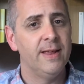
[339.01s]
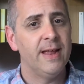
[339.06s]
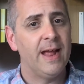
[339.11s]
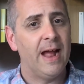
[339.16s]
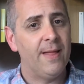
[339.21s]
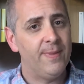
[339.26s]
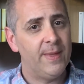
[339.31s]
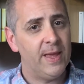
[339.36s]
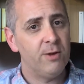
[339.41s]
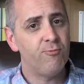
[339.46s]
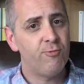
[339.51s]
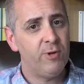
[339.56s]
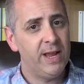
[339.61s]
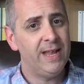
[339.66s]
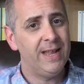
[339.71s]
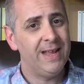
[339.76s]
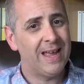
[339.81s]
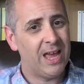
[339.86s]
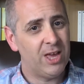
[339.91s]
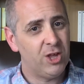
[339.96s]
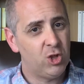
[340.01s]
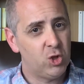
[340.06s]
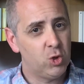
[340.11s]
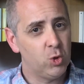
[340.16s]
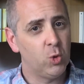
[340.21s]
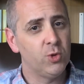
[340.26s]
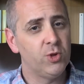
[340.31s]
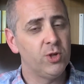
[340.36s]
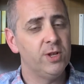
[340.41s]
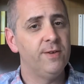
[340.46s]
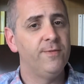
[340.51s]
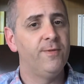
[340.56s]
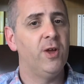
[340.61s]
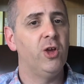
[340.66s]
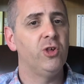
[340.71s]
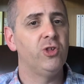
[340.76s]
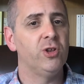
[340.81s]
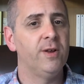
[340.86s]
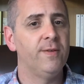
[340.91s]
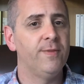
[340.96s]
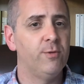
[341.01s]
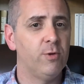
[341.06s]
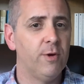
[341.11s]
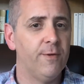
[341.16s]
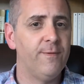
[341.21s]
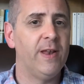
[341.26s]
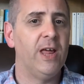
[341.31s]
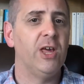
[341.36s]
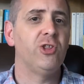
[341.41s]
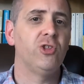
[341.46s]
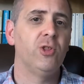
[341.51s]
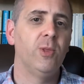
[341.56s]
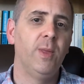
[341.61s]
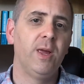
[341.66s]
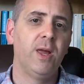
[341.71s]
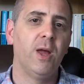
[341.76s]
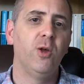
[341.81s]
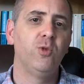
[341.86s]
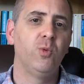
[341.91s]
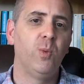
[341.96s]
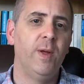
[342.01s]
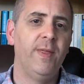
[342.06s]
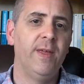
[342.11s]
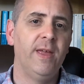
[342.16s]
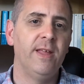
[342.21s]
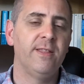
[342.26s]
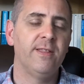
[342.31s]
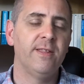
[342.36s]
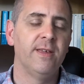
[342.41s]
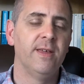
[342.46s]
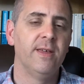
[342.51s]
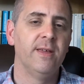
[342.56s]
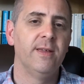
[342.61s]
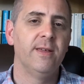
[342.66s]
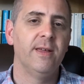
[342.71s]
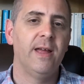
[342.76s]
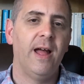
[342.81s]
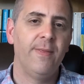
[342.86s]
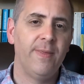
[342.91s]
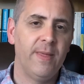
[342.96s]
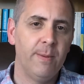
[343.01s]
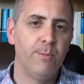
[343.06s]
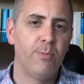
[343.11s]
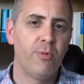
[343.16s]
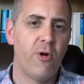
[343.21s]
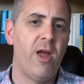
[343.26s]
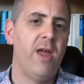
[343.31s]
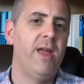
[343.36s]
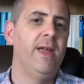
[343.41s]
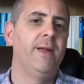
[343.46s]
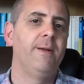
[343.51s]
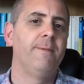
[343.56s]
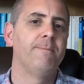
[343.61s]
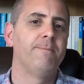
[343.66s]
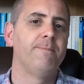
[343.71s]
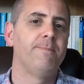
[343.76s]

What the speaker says: and then reading a shortened version of the reflection that goes with it, and then praying.